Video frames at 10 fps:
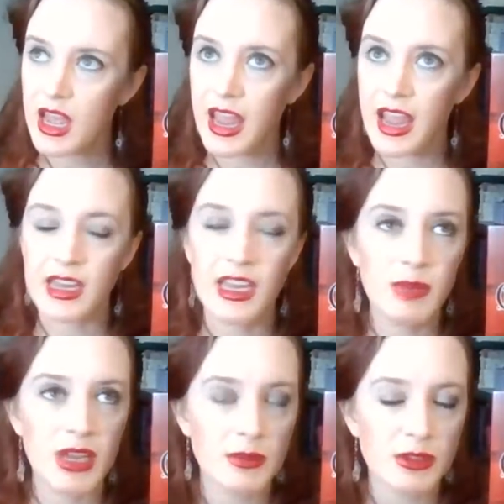And he
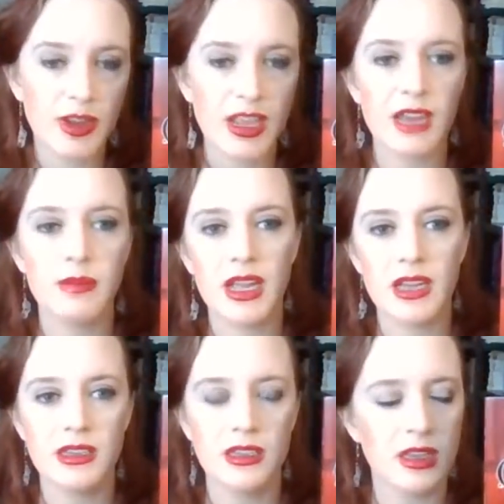becomes a right-hand
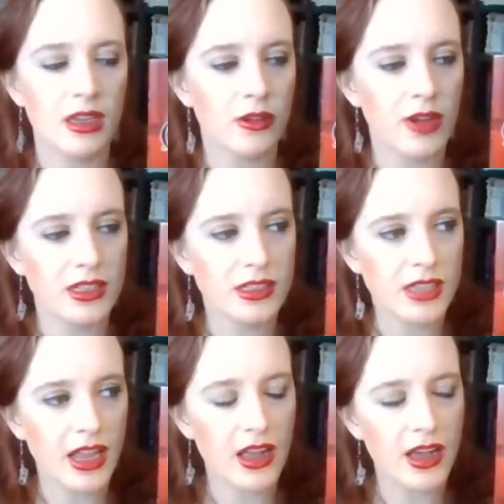man to the great
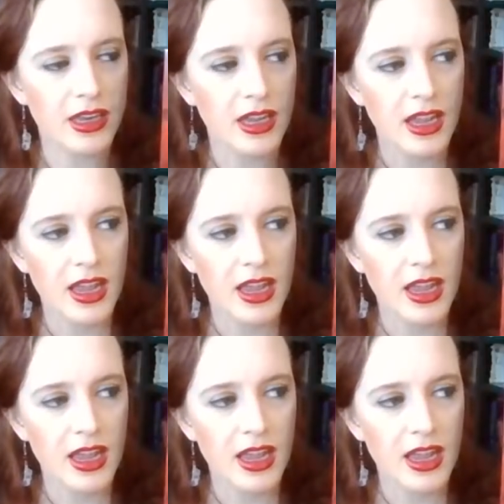scion.